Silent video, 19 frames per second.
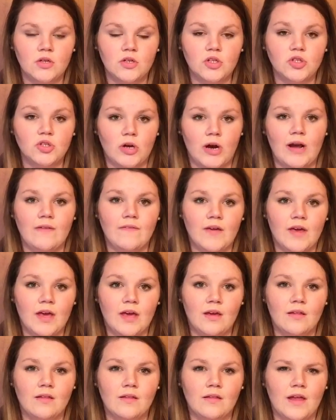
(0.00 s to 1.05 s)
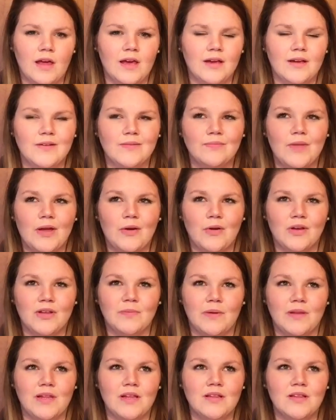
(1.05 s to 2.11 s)
driving. Like, how do I
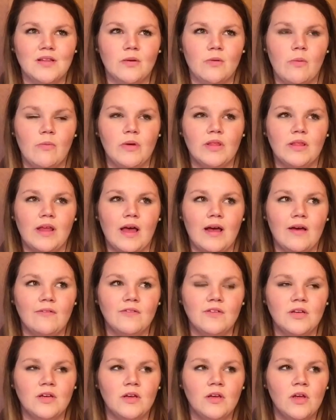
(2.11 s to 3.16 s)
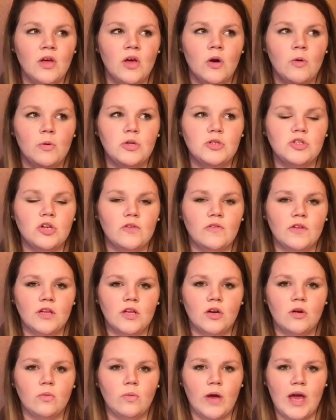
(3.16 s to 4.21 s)
explain this? So when we left, we drove a
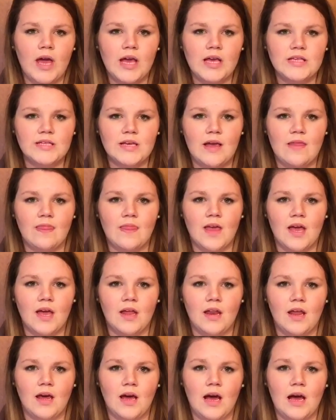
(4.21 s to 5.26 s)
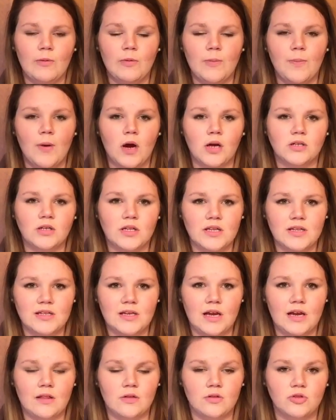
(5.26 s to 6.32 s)
little ways, and then we parked on the
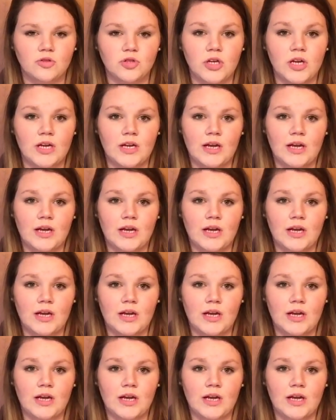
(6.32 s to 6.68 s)
side of the street,